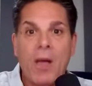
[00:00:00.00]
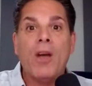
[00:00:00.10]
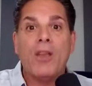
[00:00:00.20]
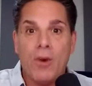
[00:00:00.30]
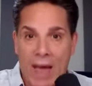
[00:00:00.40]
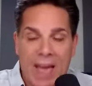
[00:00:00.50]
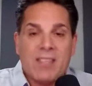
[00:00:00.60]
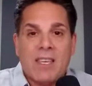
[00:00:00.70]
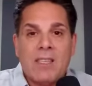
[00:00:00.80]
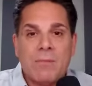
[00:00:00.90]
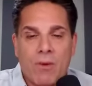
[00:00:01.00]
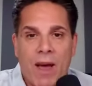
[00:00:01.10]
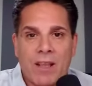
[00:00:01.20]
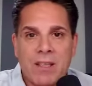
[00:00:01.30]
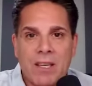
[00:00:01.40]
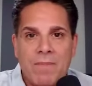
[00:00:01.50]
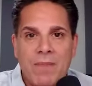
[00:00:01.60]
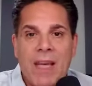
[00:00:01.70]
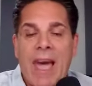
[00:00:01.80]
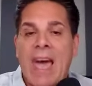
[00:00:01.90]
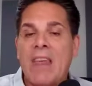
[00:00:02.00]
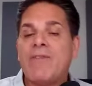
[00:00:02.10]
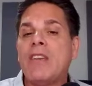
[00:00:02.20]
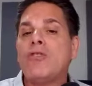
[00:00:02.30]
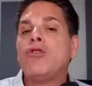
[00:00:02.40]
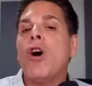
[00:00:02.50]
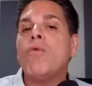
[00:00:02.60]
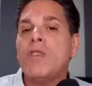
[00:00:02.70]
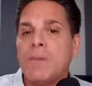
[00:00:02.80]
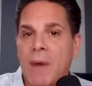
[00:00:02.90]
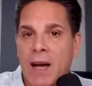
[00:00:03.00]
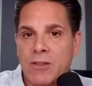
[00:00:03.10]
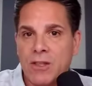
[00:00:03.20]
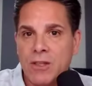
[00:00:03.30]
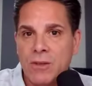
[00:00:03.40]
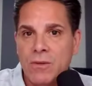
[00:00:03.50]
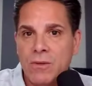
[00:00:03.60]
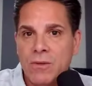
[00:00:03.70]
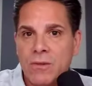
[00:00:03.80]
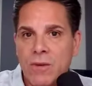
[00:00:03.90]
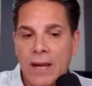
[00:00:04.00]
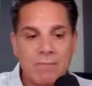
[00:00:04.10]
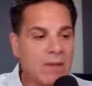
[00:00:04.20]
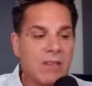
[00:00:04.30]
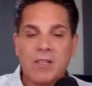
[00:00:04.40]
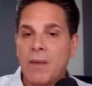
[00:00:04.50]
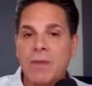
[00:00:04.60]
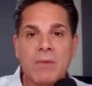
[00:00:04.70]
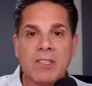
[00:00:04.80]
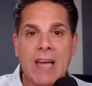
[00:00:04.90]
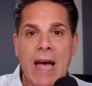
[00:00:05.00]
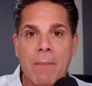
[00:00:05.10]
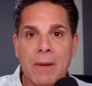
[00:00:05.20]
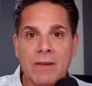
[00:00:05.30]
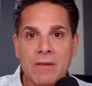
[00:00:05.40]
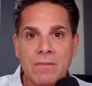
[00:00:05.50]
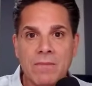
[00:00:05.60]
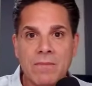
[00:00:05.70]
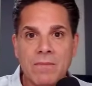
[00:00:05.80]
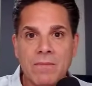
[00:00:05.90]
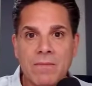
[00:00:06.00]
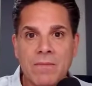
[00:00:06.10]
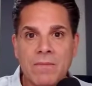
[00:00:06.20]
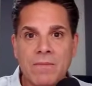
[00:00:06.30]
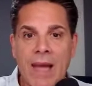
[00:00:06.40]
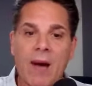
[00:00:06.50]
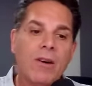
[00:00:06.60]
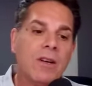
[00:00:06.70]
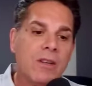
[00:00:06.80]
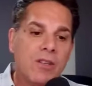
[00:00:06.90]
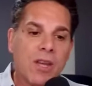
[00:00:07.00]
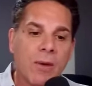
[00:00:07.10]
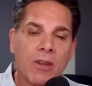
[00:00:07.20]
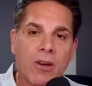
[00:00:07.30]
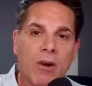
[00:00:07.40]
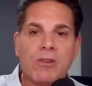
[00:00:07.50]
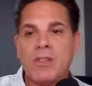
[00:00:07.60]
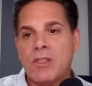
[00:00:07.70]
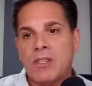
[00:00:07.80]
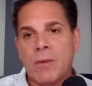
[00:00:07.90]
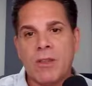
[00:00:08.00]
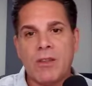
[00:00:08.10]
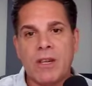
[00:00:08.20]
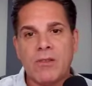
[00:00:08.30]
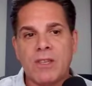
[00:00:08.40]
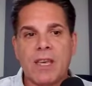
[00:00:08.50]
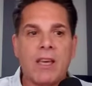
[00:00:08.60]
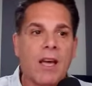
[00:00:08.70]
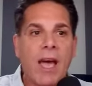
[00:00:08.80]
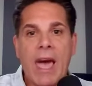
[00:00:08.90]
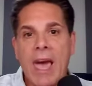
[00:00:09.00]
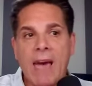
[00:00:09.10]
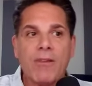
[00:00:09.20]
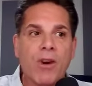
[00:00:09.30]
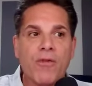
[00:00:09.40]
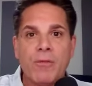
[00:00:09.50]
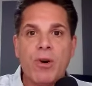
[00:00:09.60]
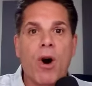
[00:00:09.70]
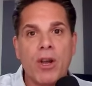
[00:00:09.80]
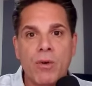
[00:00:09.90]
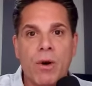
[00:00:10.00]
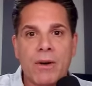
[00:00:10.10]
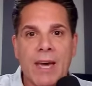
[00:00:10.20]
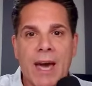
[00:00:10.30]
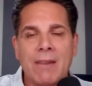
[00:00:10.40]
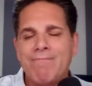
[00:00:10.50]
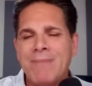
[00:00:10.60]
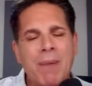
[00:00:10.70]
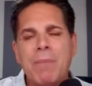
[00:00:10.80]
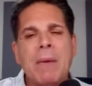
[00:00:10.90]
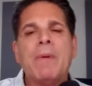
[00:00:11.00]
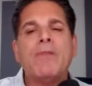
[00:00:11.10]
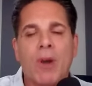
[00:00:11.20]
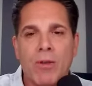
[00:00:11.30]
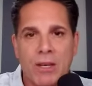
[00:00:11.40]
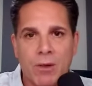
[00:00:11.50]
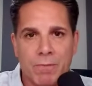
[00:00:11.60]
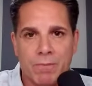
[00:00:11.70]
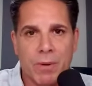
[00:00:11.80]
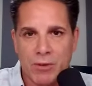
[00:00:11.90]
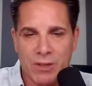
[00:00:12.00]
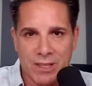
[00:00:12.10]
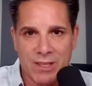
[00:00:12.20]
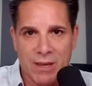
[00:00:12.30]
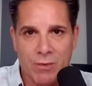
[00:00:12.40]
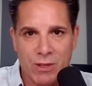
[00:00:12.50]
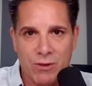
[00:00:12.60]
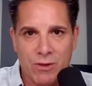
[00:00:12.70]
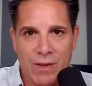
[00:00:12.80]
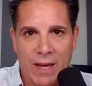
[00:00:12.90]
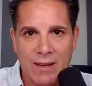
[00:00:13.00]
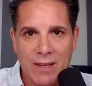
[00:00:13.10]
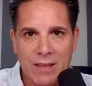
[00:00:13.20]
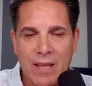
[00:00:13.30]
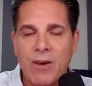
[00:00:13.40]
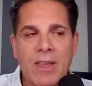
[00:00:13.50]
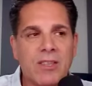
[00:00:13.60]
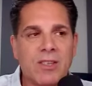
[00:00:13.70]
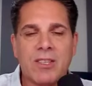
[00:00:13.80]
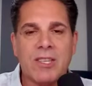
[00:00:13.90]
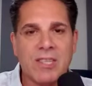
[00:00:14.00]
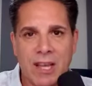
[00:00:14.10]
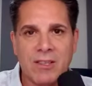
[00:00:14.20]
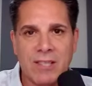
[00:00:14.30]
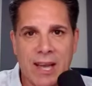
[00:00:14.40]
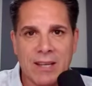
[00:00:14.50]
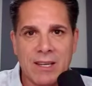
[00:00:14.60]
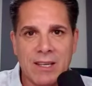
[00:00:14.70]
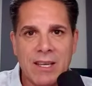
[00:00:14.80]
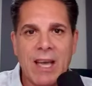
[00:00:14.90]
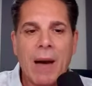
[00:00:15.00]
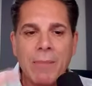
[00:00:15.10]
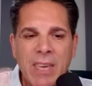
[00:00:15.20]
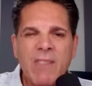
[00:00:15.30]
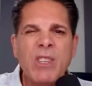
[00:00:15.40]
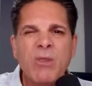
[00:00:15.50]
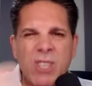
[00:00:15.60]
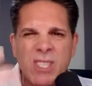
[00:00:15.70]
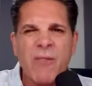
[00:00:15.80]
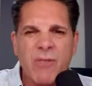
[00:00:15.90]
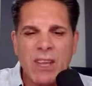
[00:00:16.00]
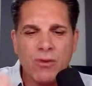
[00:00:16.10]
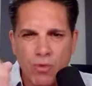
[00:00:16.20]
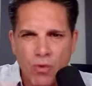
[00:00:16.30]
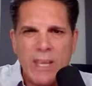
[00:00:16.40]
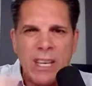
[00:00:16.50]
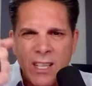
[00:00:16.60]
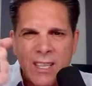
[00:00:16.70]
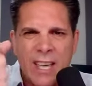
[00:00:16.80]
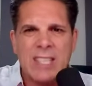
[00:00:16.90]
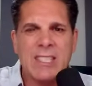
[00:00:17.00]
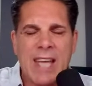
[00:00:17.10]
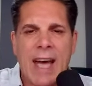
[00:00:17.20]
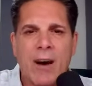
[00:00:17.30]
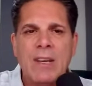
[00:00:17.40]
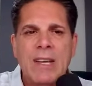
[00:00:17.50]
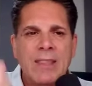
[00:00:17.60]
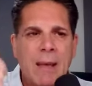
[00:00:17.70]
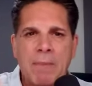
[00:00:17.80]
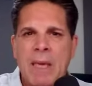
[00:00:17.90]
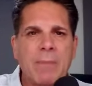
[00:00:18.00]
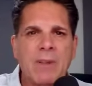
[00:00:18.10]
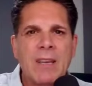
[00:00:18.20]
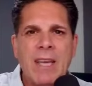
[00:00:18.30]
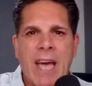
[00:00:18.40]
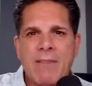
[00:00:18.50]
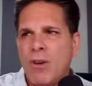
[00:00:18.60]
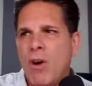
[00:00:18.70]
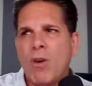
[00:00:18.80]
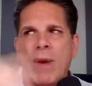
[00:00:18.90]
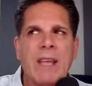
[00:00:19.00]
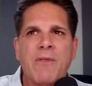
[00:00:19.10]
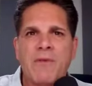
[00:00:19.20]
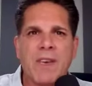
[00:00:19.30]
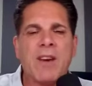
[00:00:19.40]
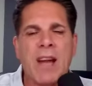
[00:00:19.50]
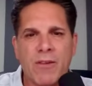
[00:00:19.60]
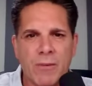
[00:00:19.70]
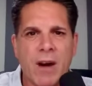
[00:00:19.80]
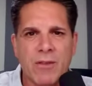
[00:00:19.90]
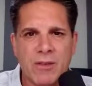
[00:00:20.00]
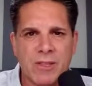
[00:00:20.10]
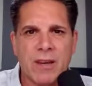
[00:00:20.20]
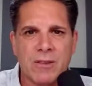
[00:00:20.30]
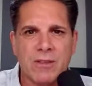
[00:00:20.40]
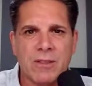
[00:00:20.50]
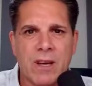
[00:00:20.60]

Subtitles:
you're asking them directly. And if they don't respond to you, right, something must have happened. Now, some of the coaches and some of the leaders will say, hey, I haven't heard from you. Are you okay? Now, people know that you're bullshitting them when you do that. They know that's just a sales tactic. I'm giving you stuff that's real and that's now that people haven't already figured out from other sales